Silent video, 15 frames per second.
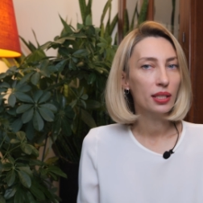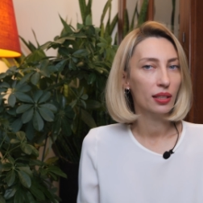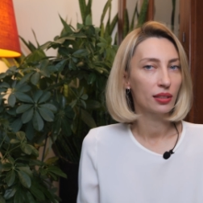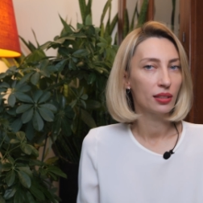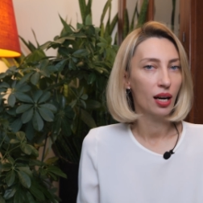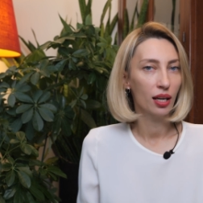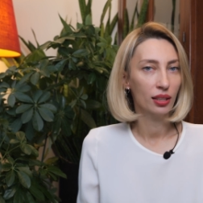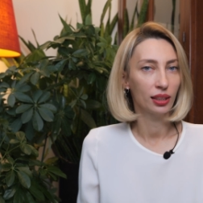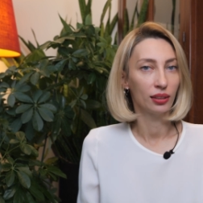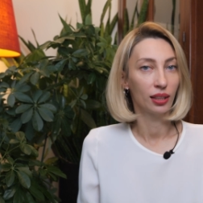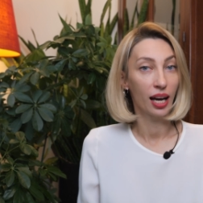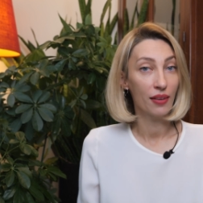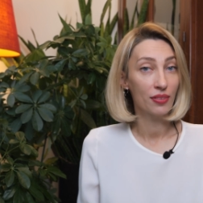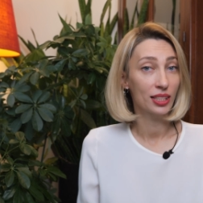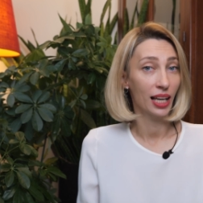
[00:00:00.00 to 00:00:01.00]
conduct a
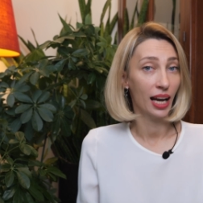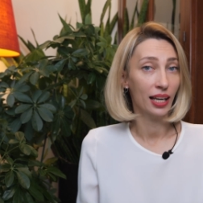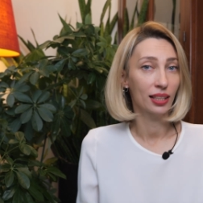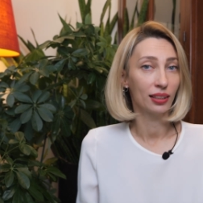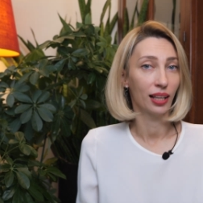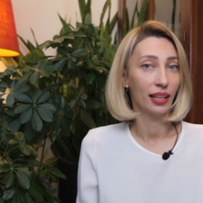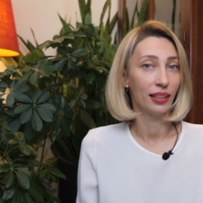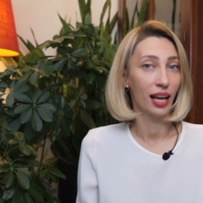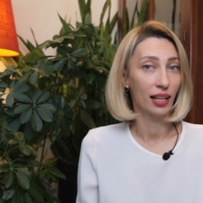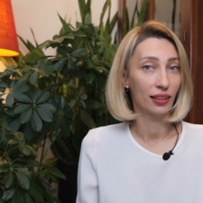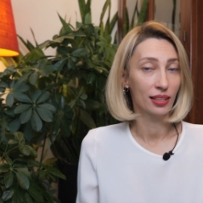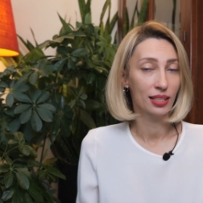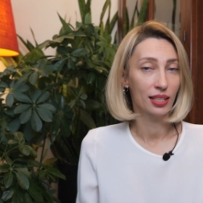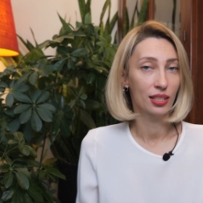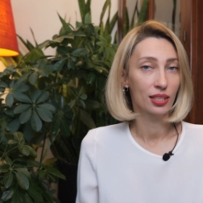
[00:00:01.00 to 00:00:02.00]
life cycle
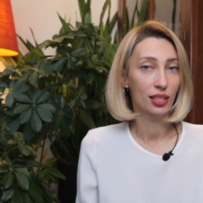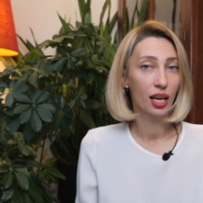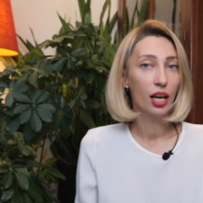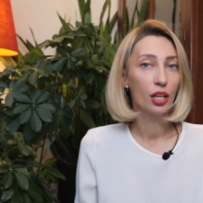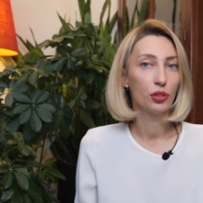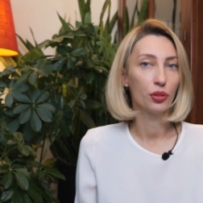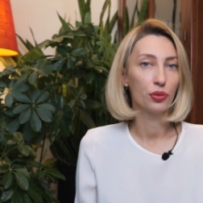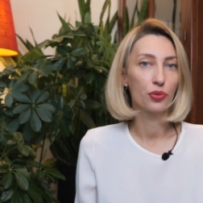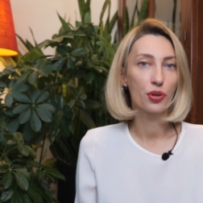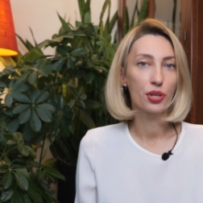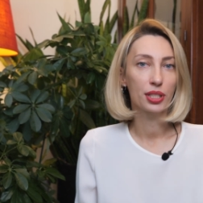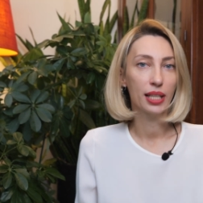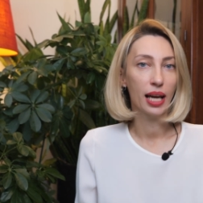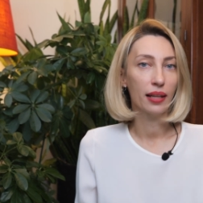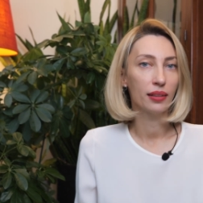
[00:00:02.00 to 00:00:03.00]
analysis to
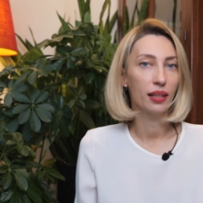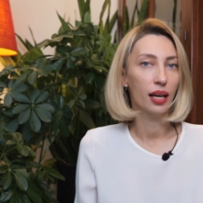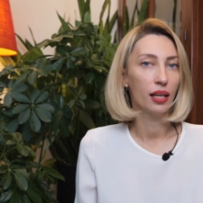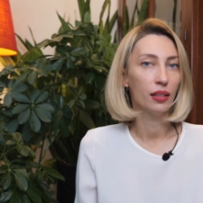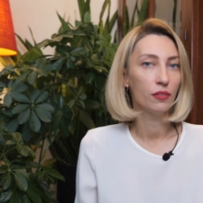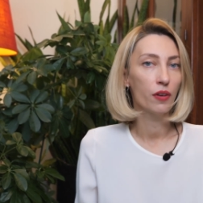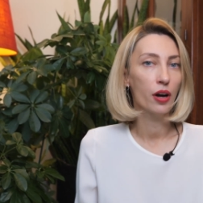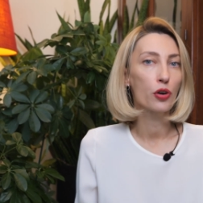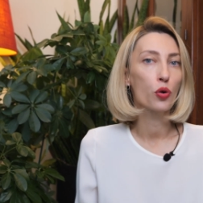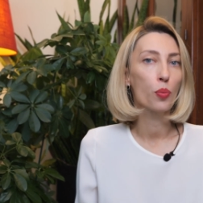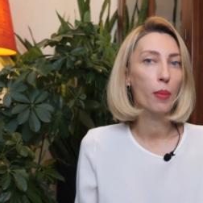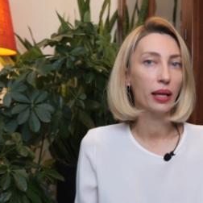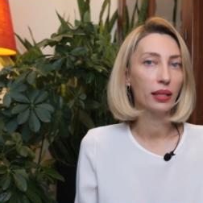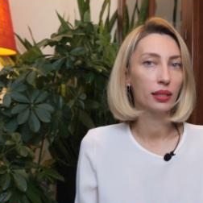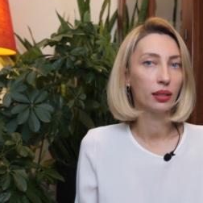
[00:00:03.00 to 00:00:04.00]
understand the
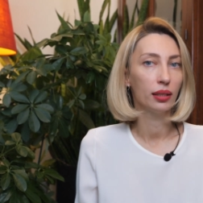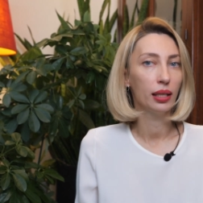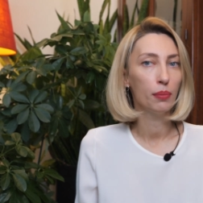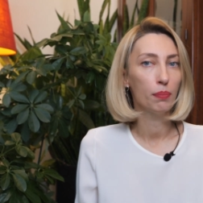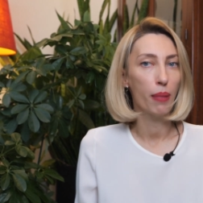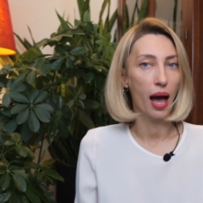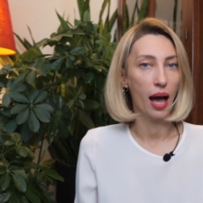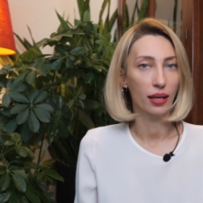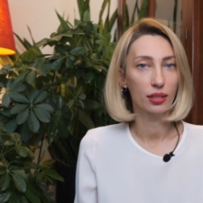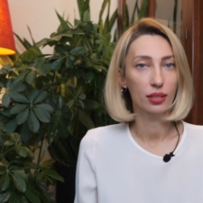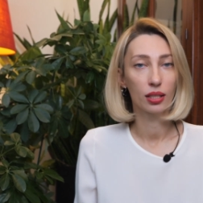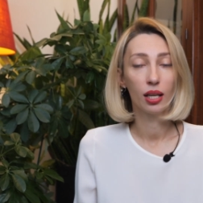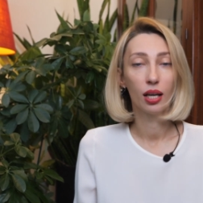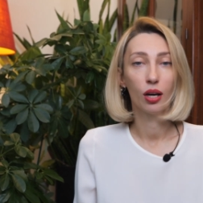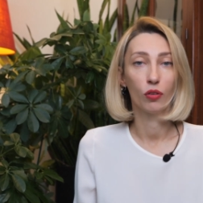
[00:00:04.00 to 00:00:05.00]
environmental impact
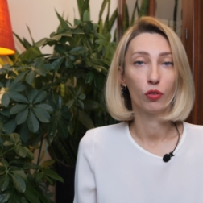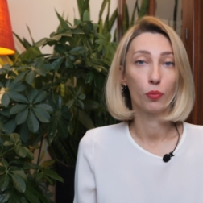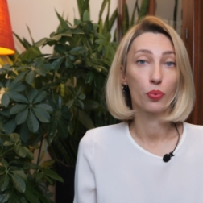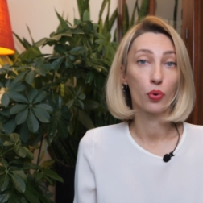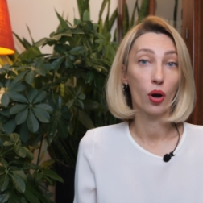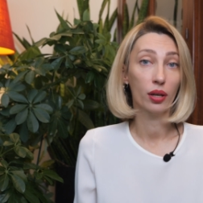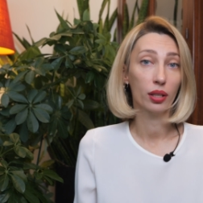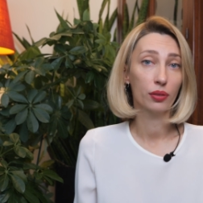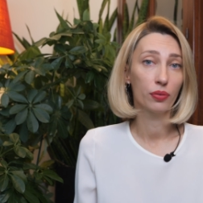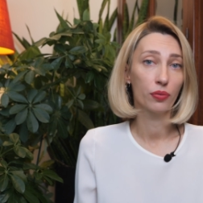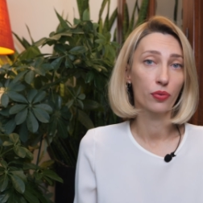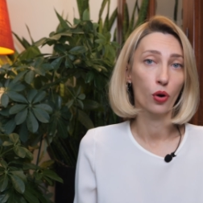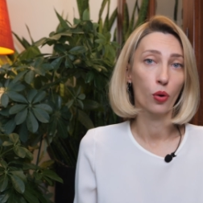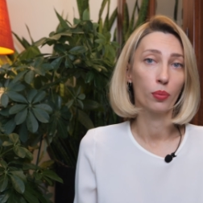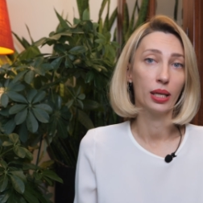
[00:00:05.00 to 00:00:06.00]
of a product
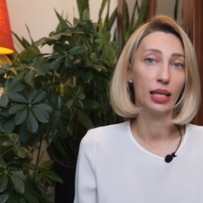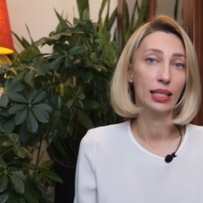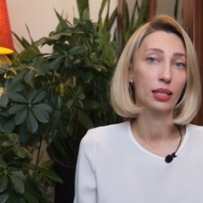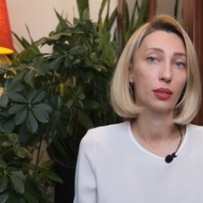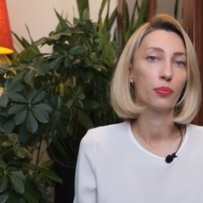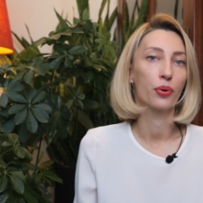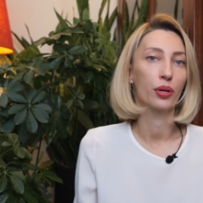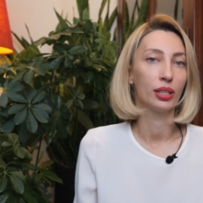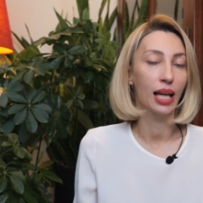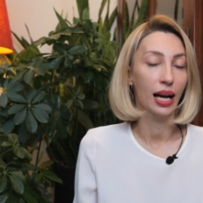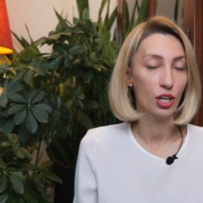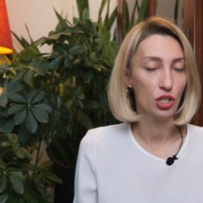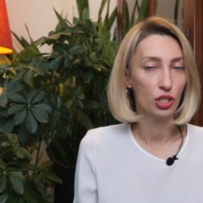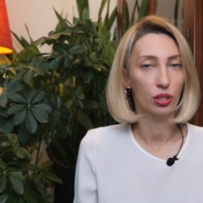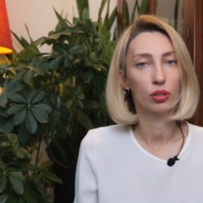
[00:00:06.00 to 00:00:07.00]
from its
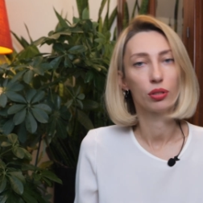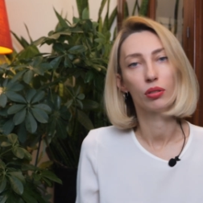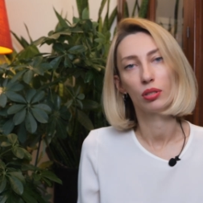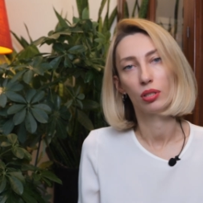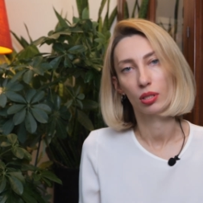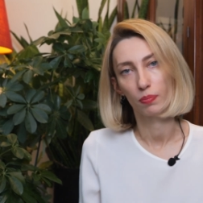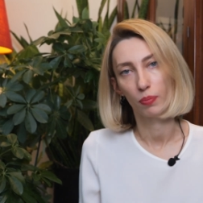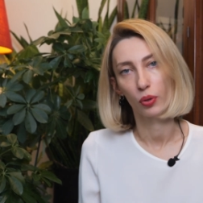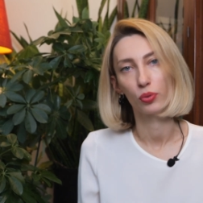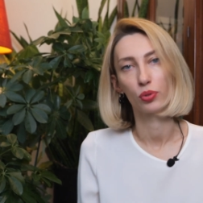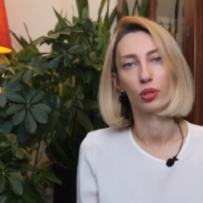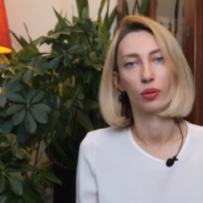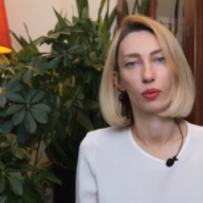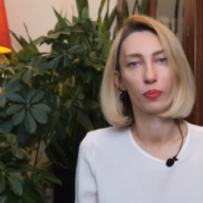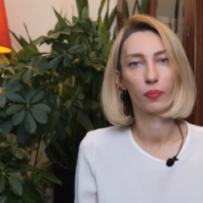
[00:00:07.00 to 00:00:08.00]
production to its
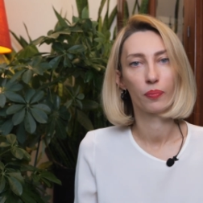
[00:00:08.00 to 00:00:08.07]
disposal.